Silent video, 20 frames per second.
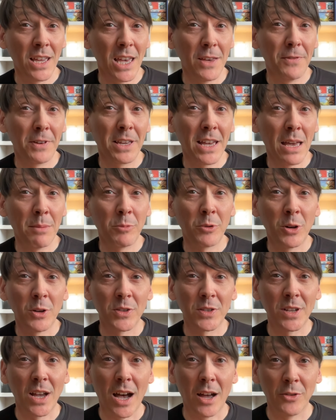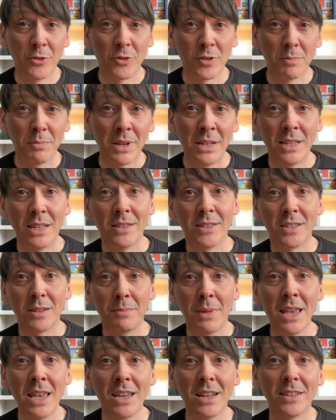If a game costs 100 million to
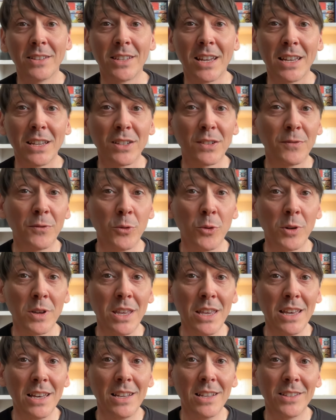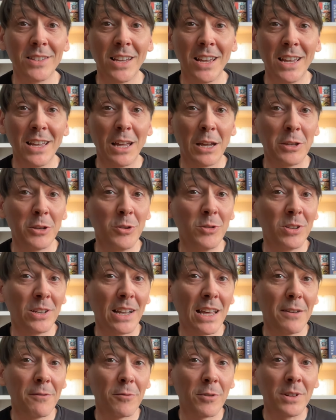make and takes 4 years, and you
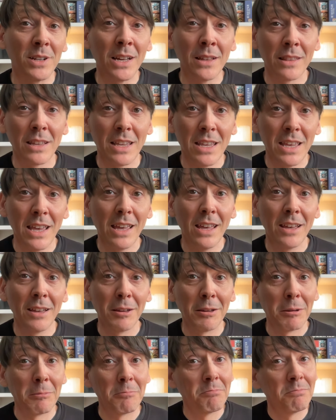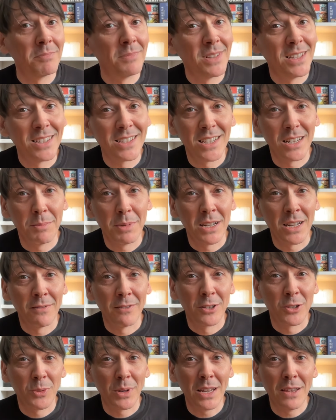delay for another year, it's going to be another
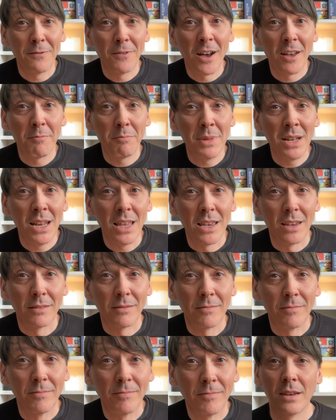25 million.